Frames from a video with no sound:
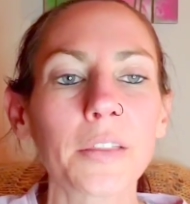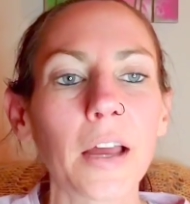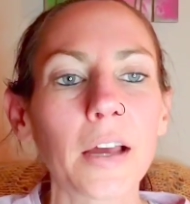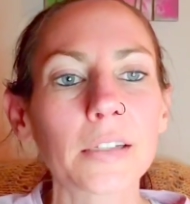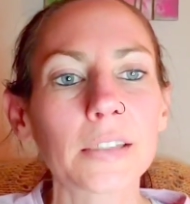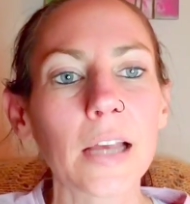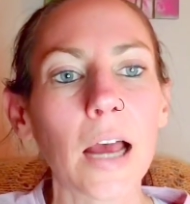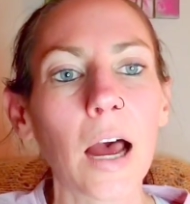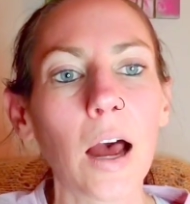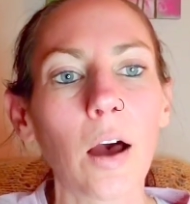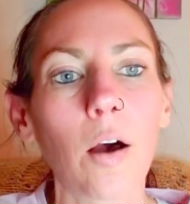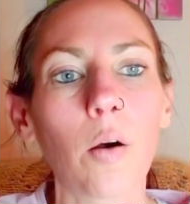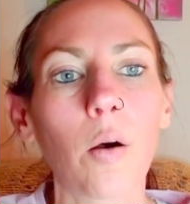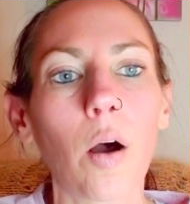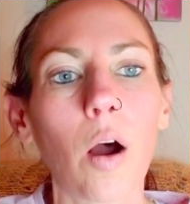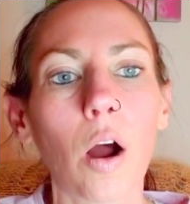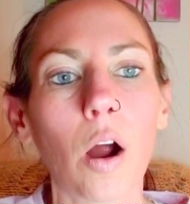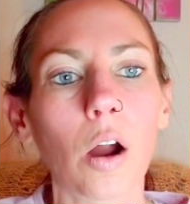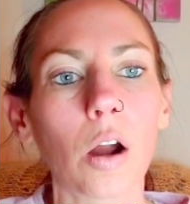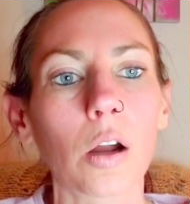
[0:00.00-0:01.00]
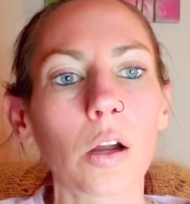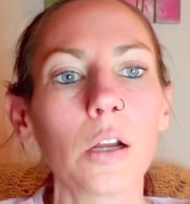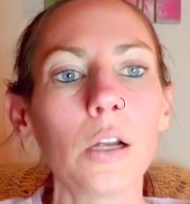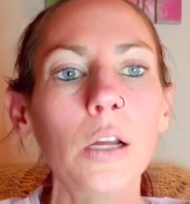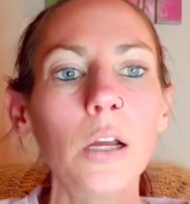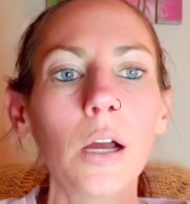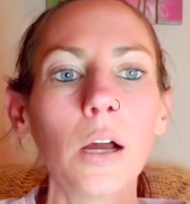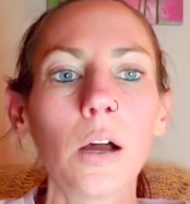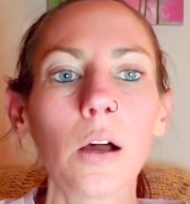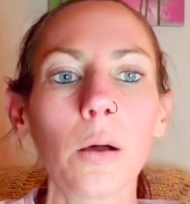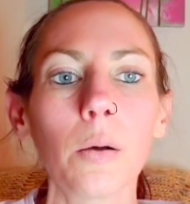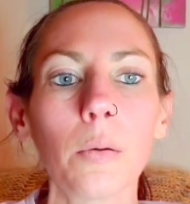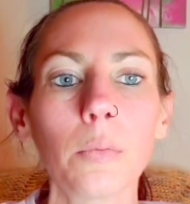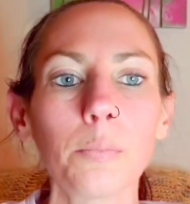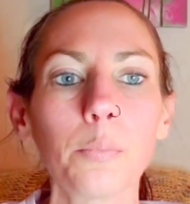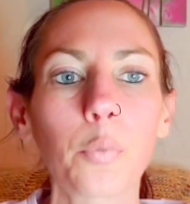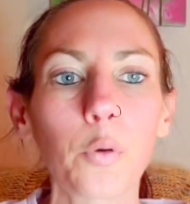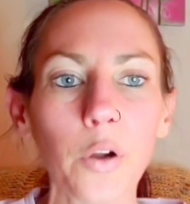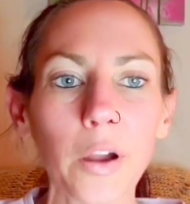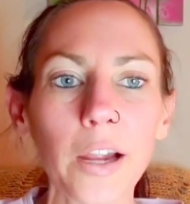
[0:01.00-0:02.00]
That's how our
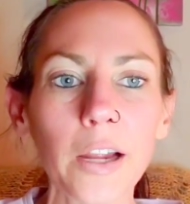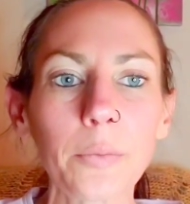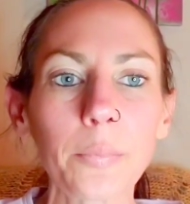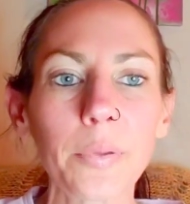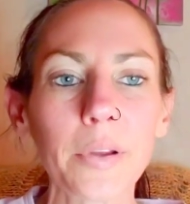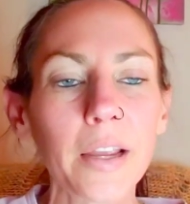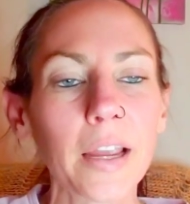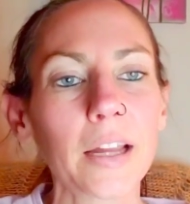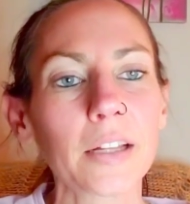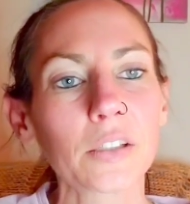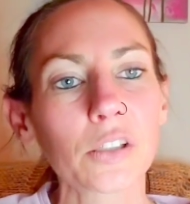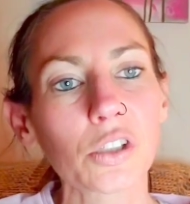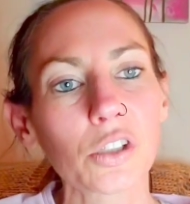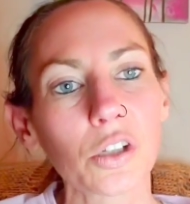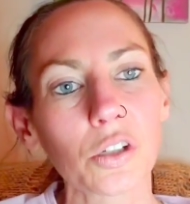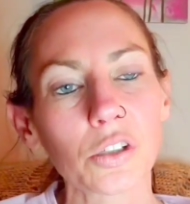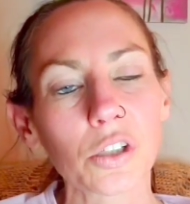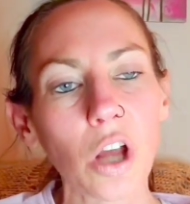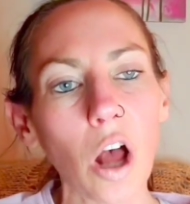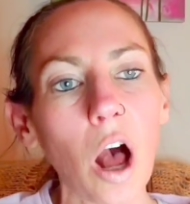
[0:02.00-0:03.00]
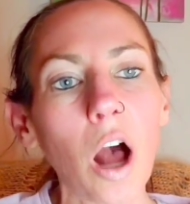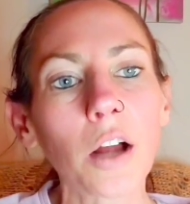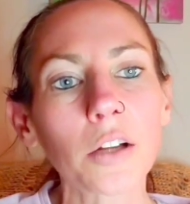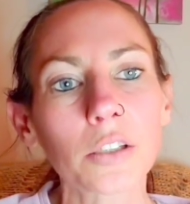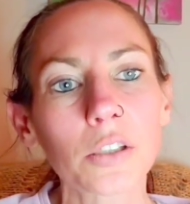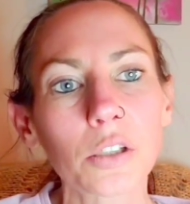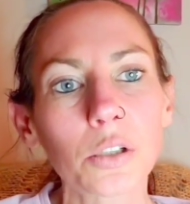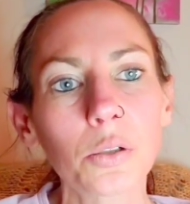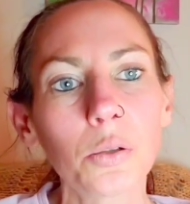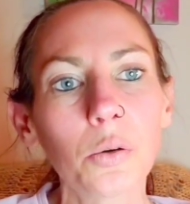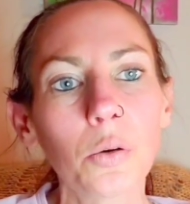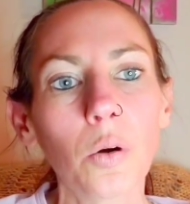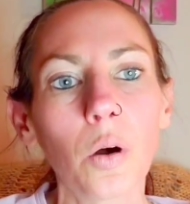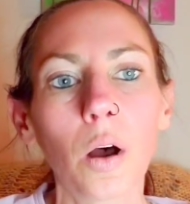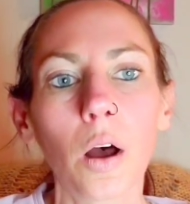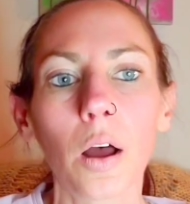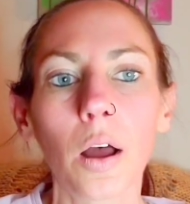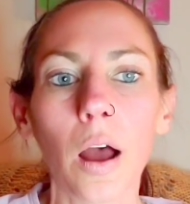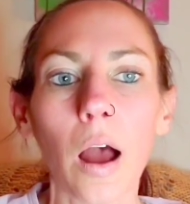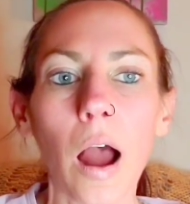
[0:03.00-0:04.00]
brain begins to talk
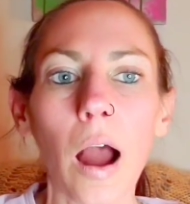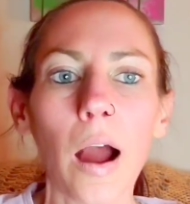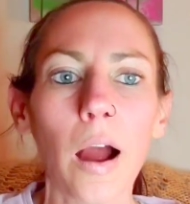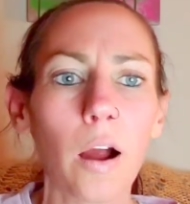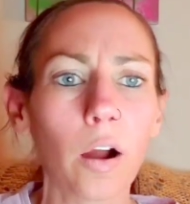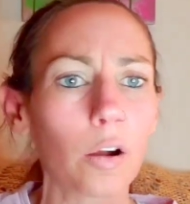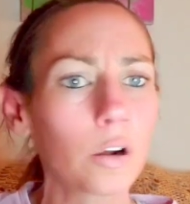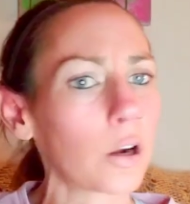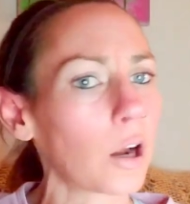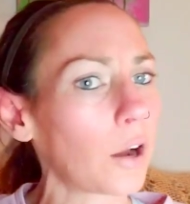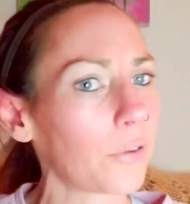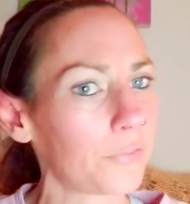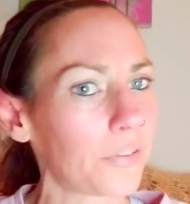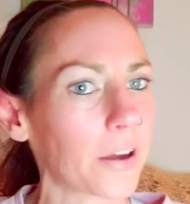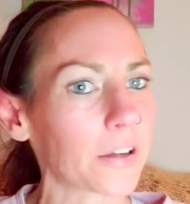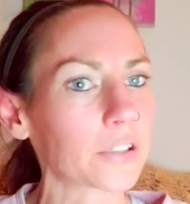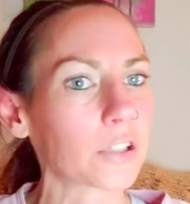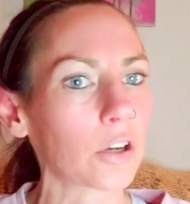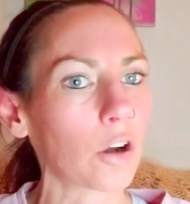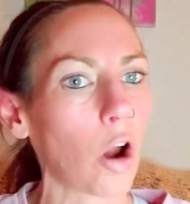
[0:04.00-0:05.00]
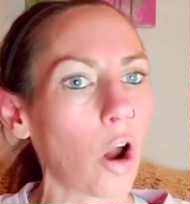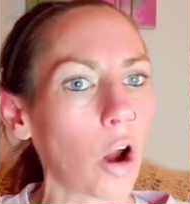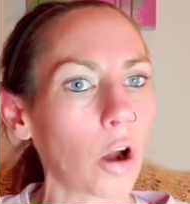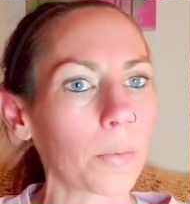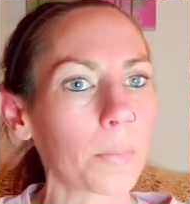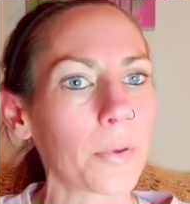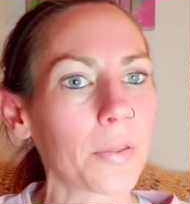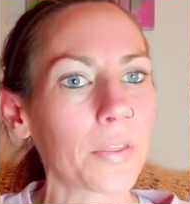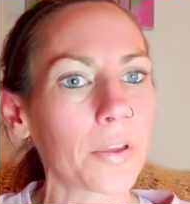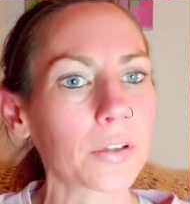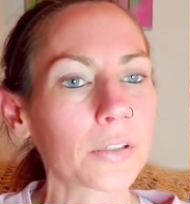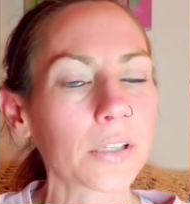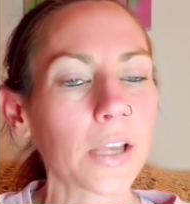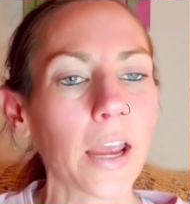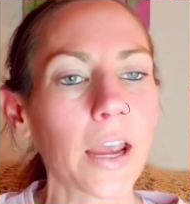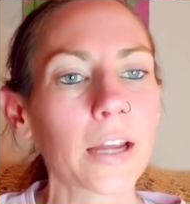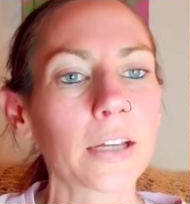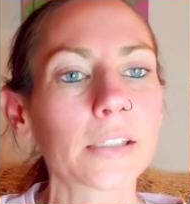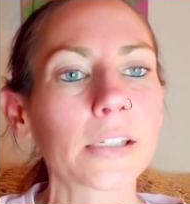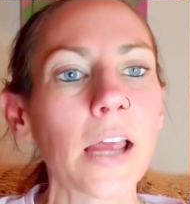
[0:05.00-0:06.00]
to our affected arm in this
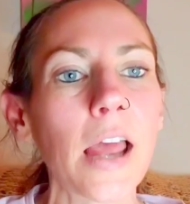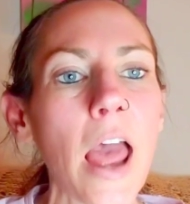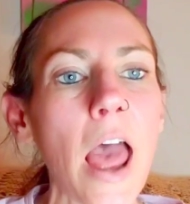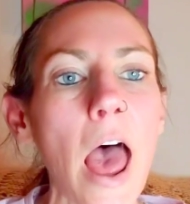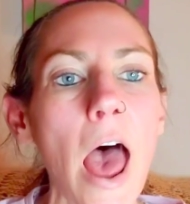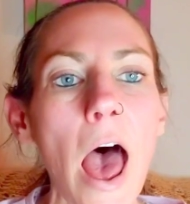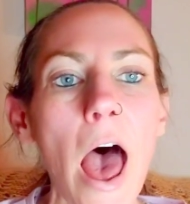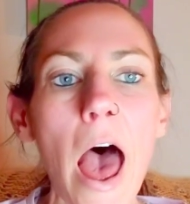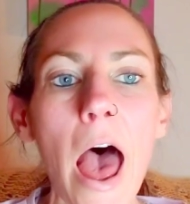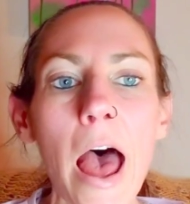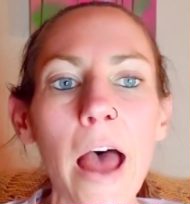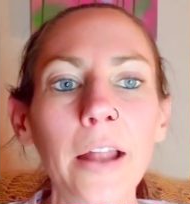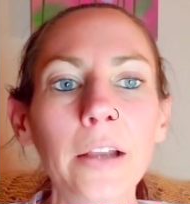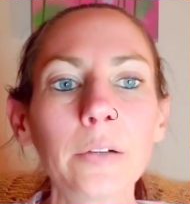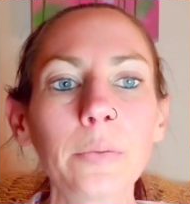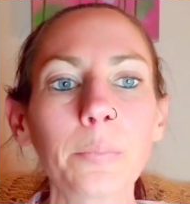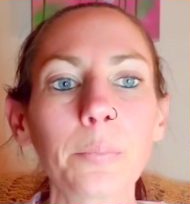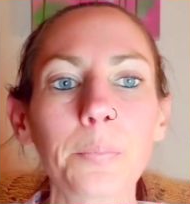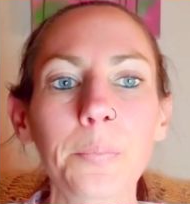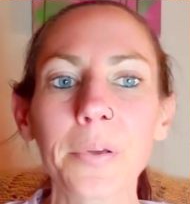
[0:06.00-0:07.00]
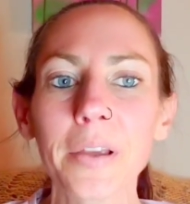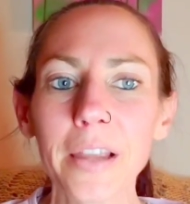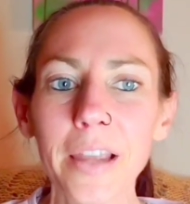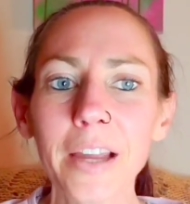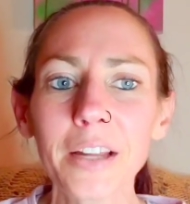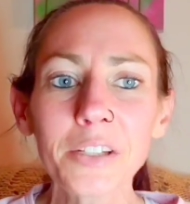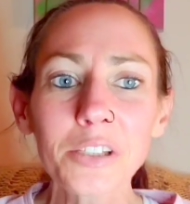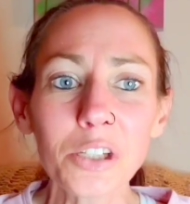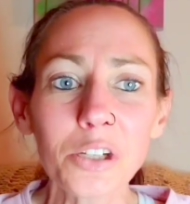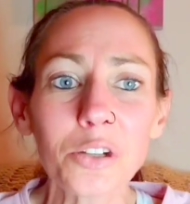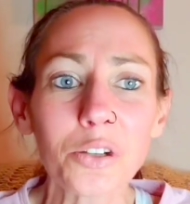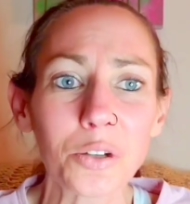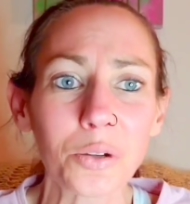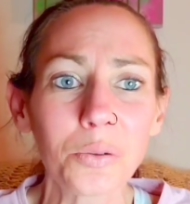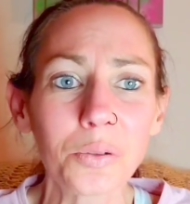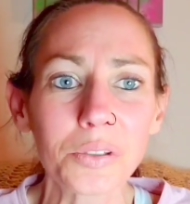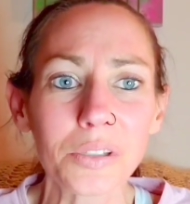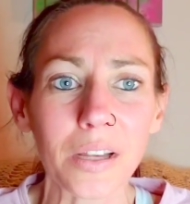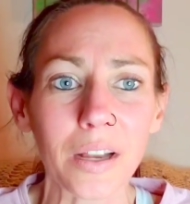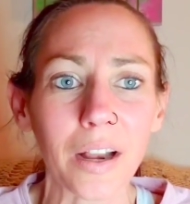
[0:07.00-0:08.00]
case and begin to
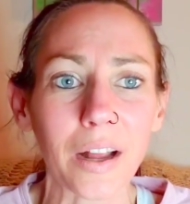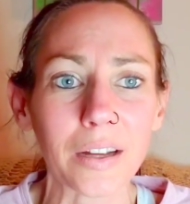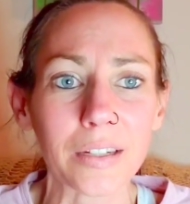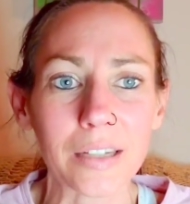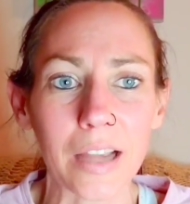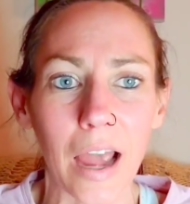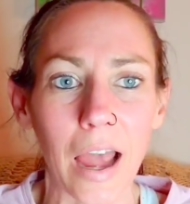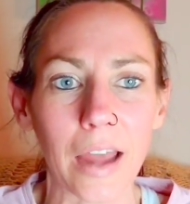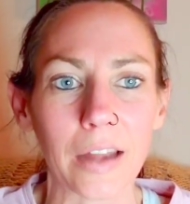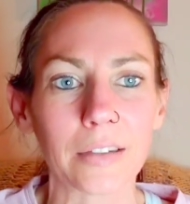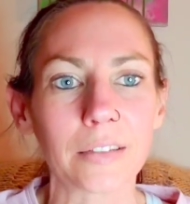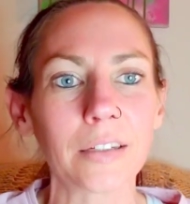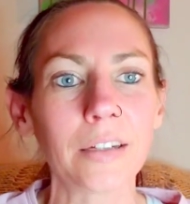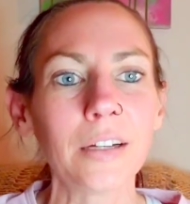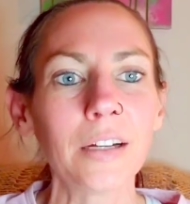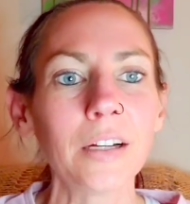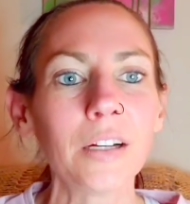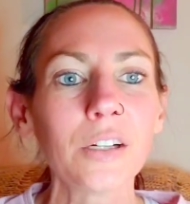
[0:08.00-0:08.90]
use it again.